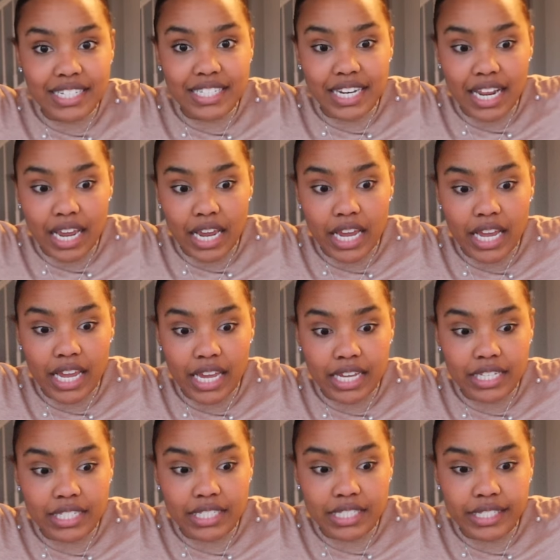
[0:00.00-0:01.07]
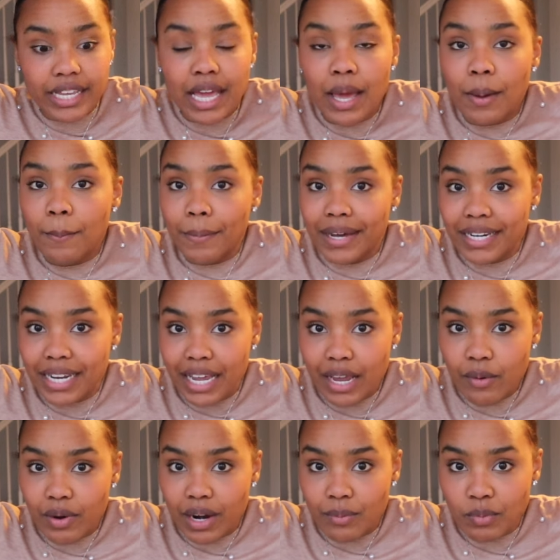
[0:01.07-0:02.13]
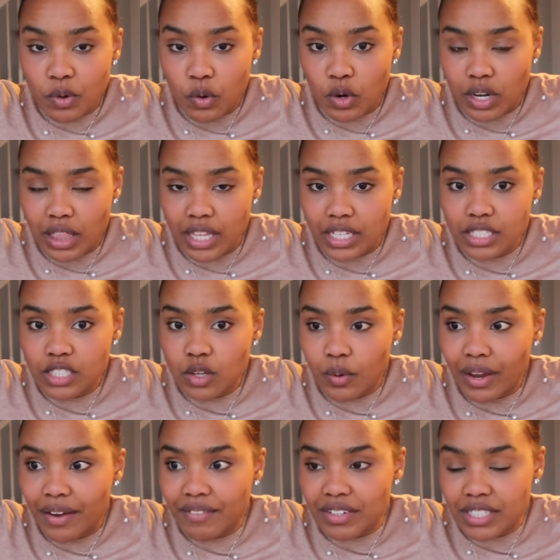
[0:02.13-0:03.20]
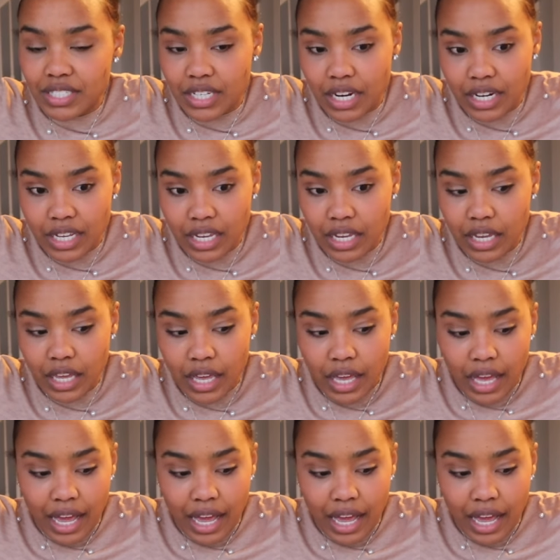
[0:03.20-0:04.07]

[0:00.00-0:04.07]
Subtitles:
Today is Monday when I'm recording this. So we have to study.